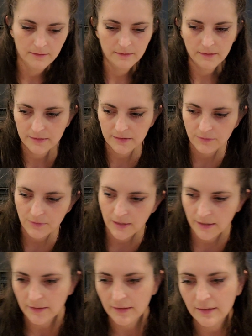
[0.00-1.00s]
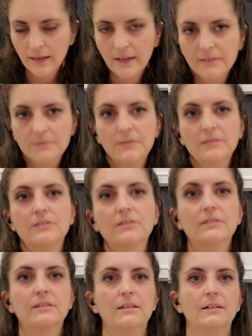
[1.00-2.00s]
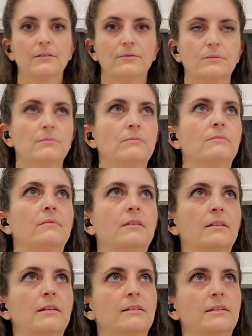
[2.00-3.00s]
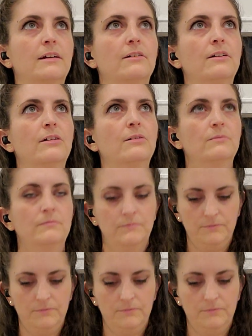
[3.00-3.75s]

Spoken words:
Let's see if we got any last messages here from the tarot.